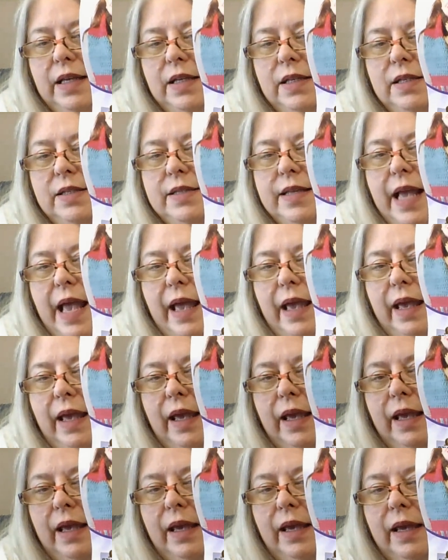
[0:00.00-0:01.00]
is
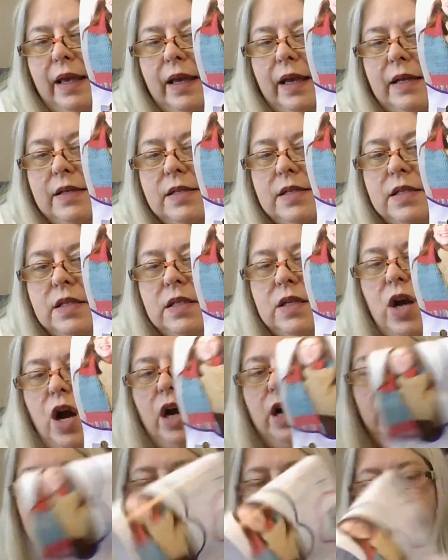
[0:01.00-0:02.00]
a
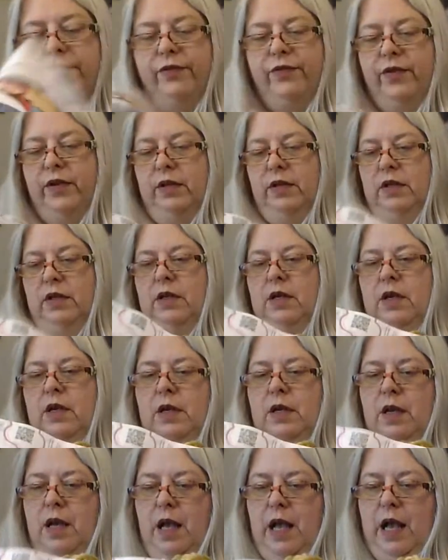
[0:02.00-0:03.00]
scarf.
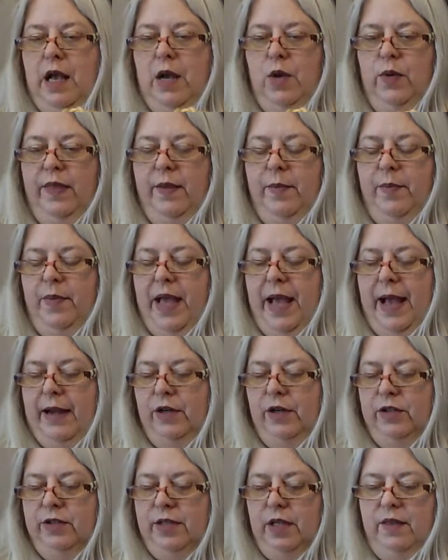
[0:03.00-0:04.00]
Oh, and the
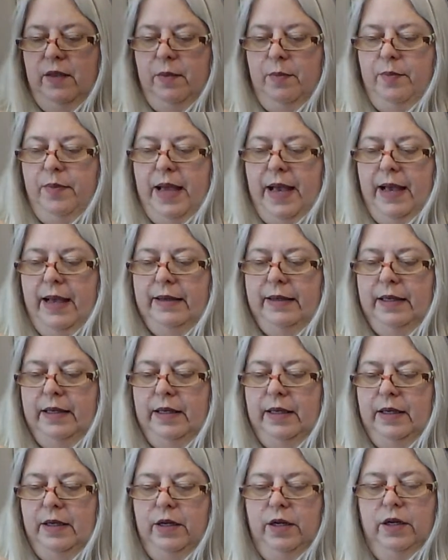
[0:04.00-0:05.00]
pattern's on the back
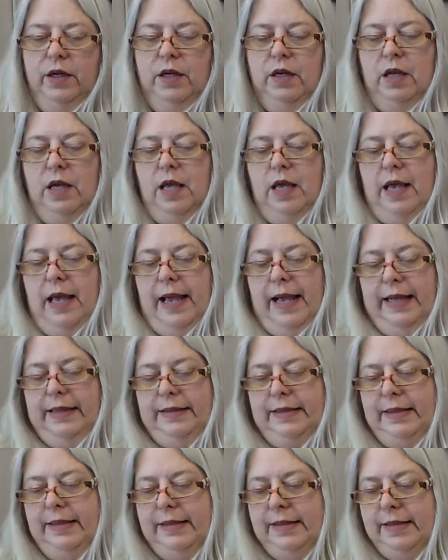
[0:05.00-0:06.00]
here.
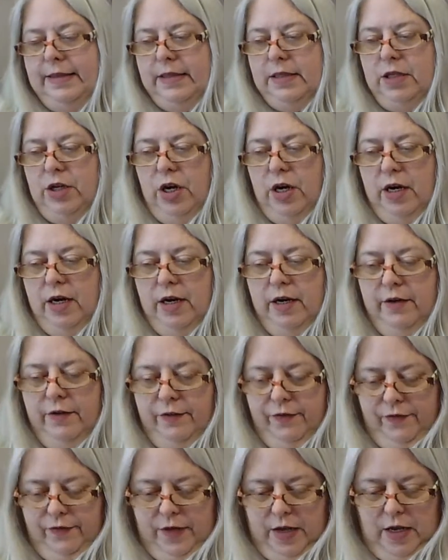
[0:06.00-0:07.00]
It's a
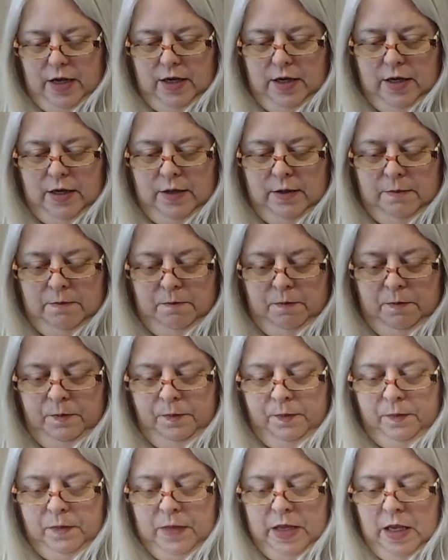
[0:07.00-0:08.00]
scarf
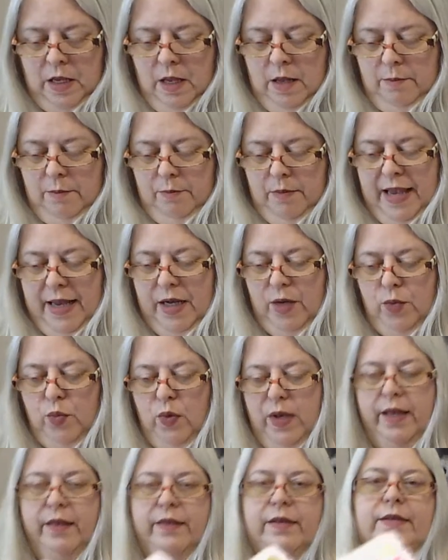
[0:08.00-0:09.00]
made
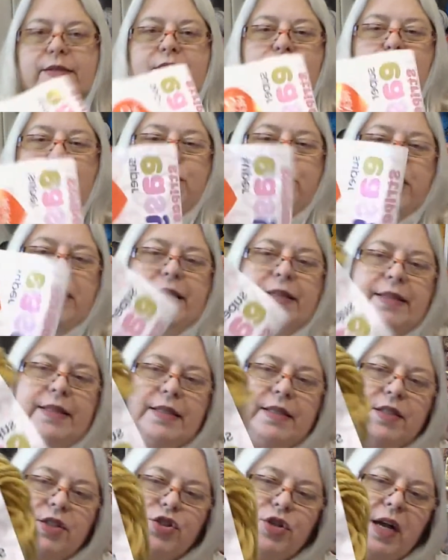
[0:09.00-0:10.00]
with super
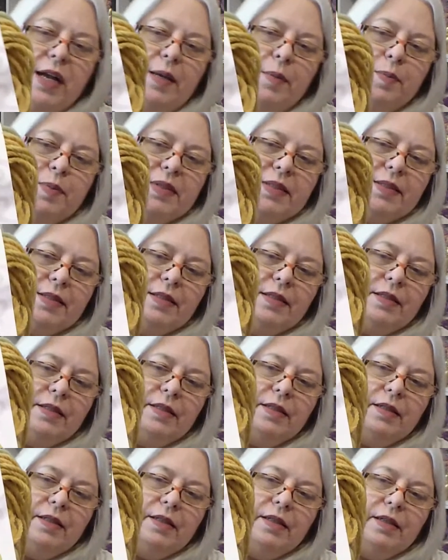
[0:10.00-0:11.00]
easy stripes,
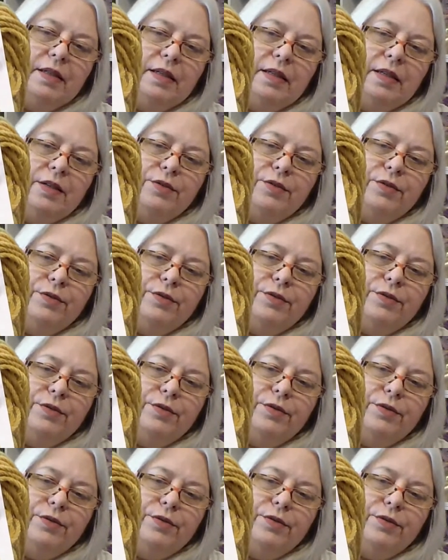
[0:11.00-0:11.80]
red